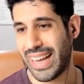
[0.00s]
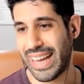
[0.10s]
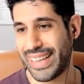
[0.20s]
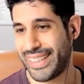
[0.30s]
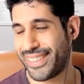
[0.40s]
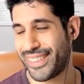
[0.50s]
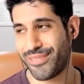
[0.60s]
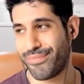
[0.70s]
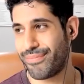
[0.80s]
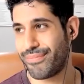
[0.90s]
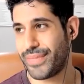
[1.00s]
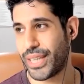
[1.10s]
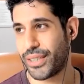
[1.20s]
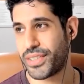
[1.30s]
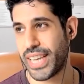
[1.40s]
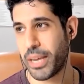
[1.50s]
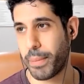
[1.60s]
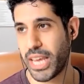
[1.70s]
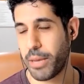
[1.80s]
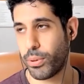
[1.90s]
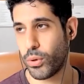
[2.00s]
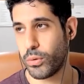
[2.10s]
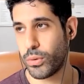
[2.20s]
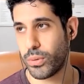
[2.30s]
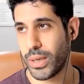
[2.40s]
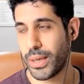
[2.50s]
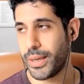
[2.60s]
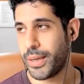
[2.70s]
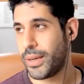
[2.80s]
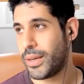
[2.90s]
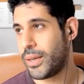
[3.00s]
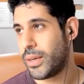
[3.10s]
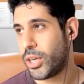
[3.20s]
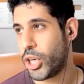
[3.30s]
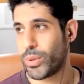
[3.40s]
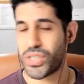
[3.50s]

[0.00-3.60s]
And, you know, seeing people who are